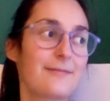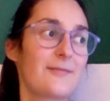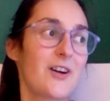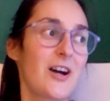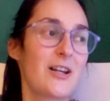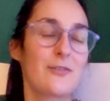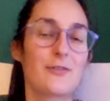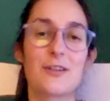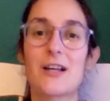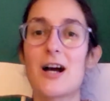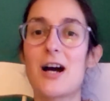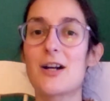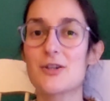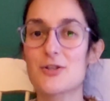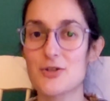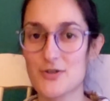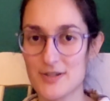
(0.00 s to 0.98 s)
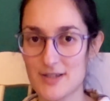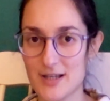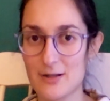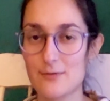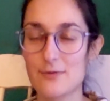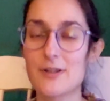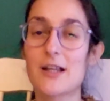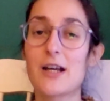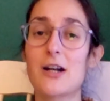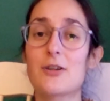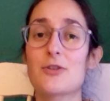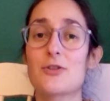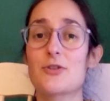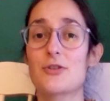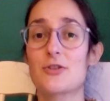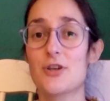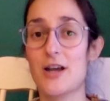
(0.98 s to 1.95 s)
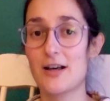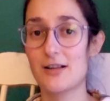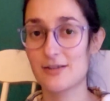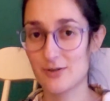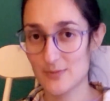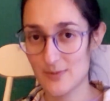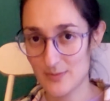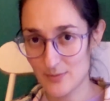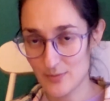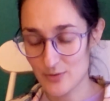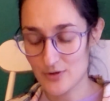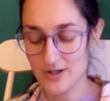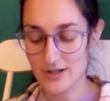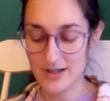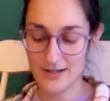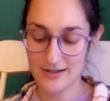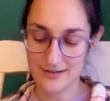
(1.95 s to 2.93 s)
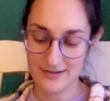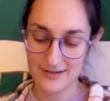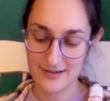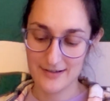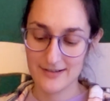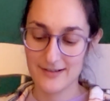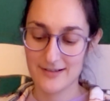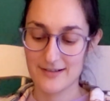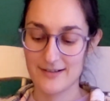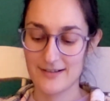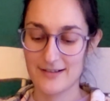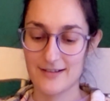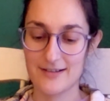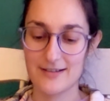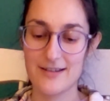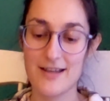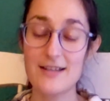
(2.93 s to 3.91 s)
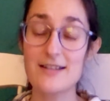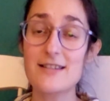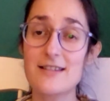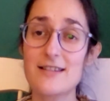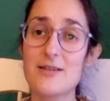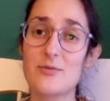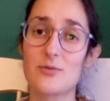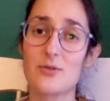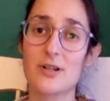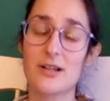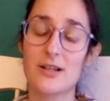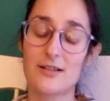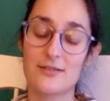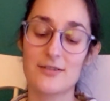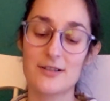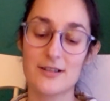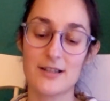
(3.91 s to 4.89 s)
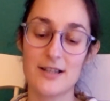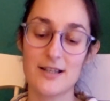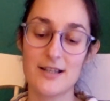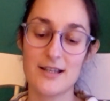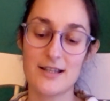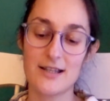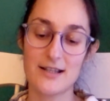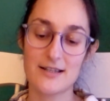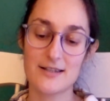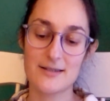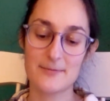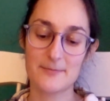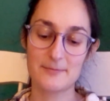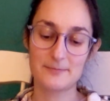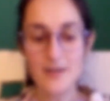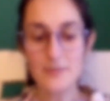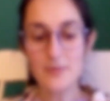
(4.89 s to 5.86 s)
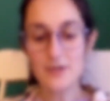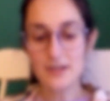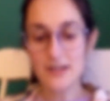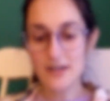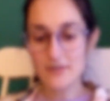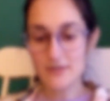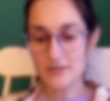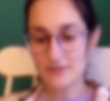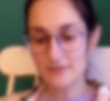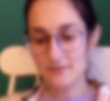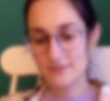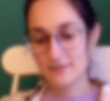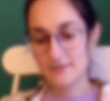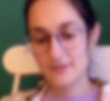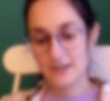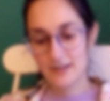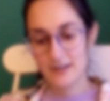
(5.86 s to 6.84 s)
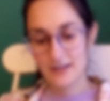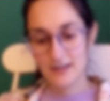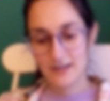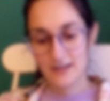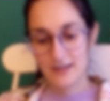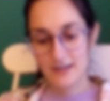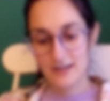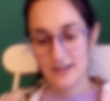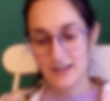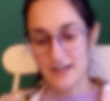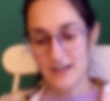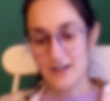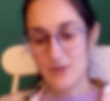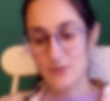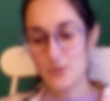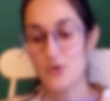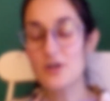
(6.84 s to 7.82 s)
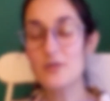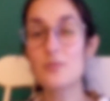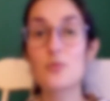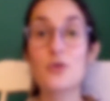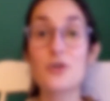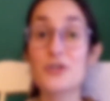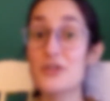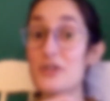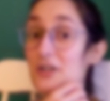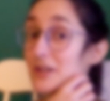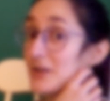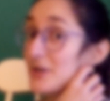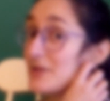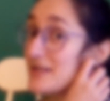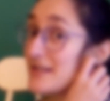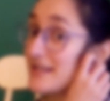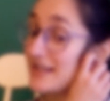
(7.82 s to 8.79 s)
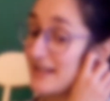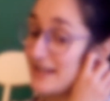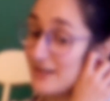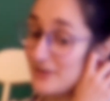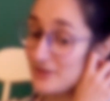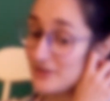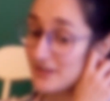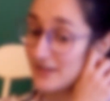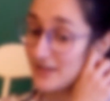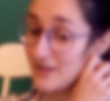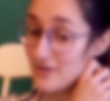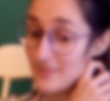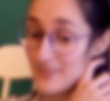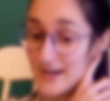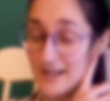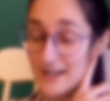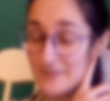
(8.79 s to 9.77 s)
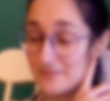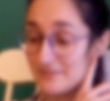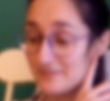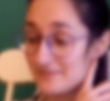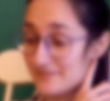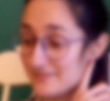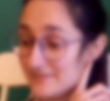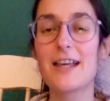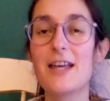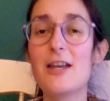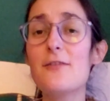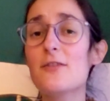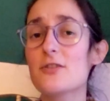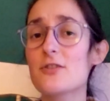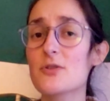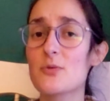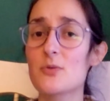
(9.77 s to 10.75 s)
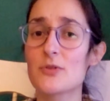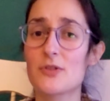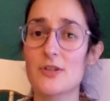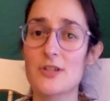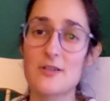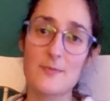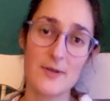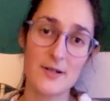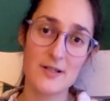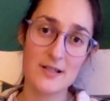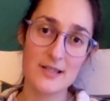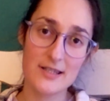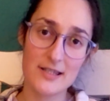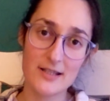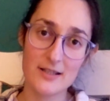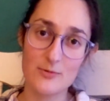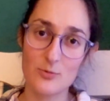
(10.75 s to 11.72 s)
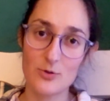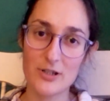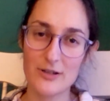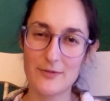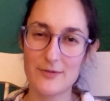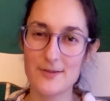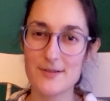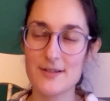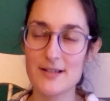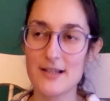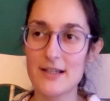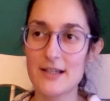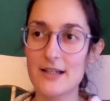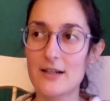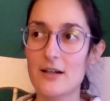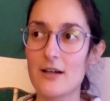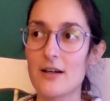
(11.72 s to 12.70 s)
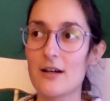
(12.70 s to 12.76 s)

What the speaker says: kind of encourage yourself, encourage your child to be born. And yeah, it's a teamwork, really, it is. Number 11, warm washcloths on your bottom. If you just want to experience it, what it feels like,